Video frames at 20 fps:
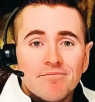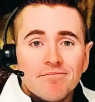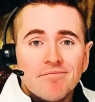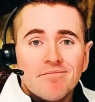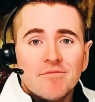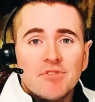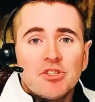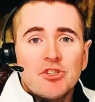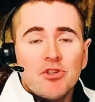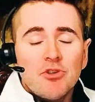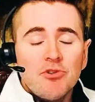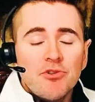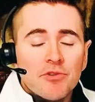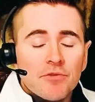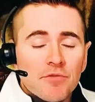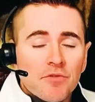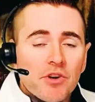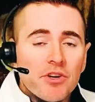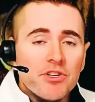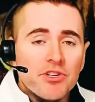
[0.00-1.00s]
choose your
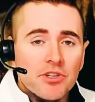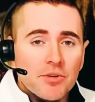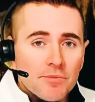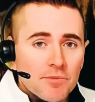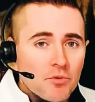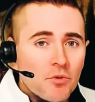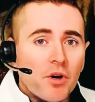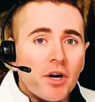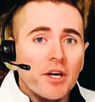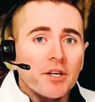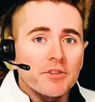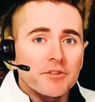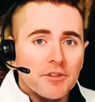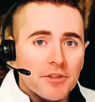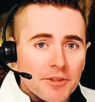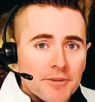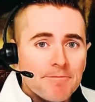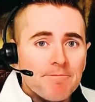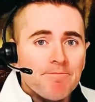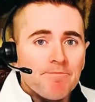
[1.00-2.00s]
friendships wisely.
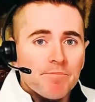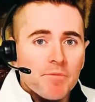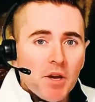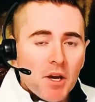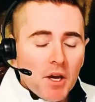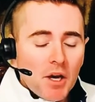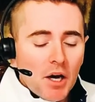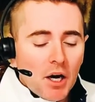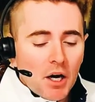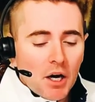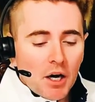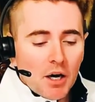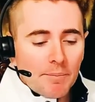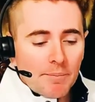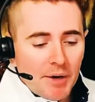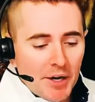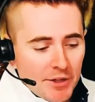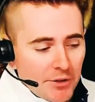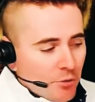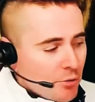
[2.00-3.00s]

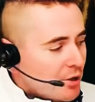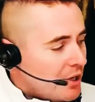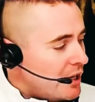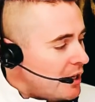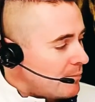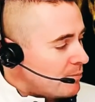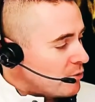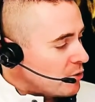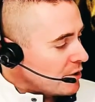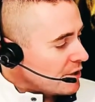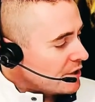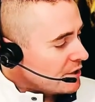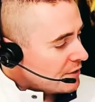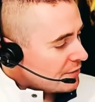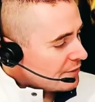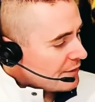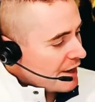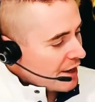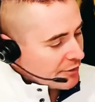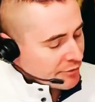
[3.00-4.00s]
By the way, I'm drinking the
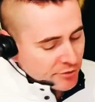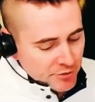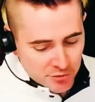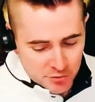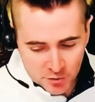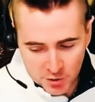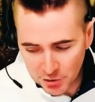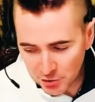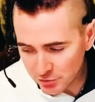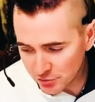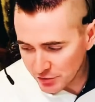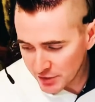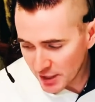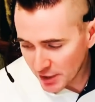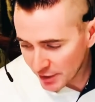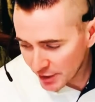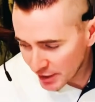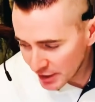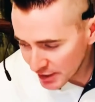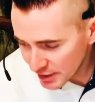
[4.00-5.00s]
Founders Roast. Now,
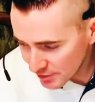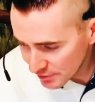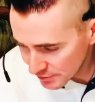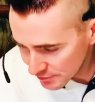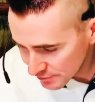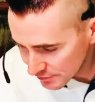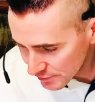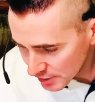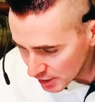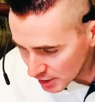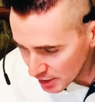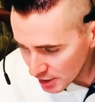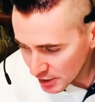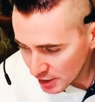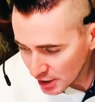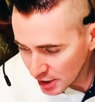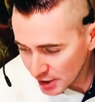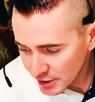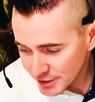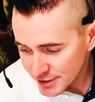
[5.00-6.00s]
it is
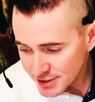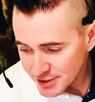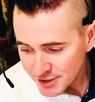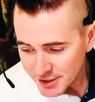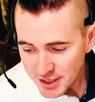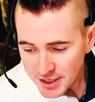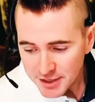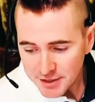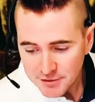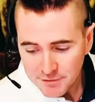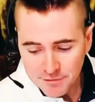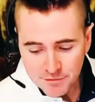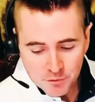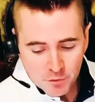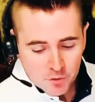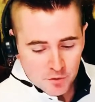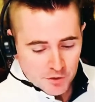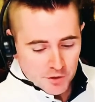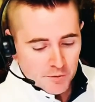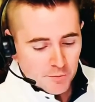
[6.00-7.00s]
distinct
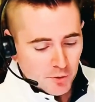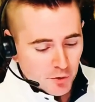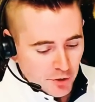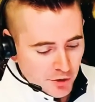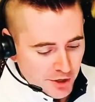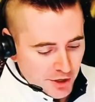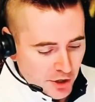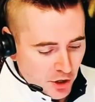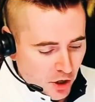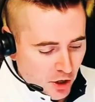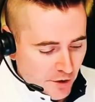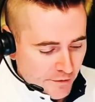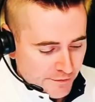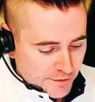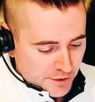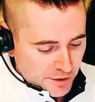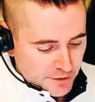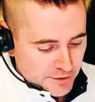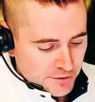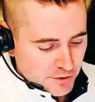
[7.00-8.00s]
for Community
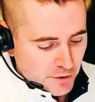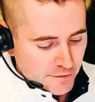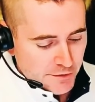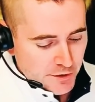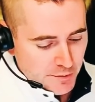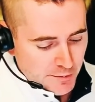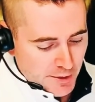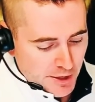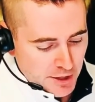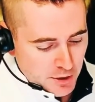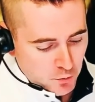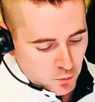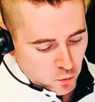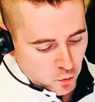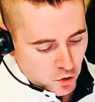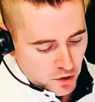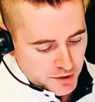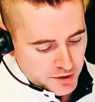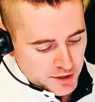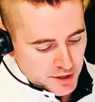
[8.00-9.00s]
Coffee. So if anybody
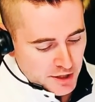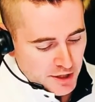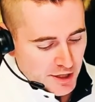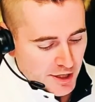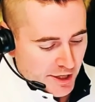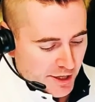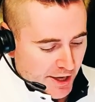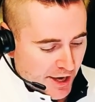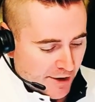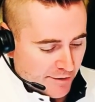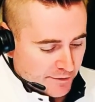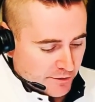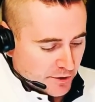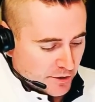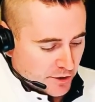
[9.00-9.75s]
wants any, I'd have to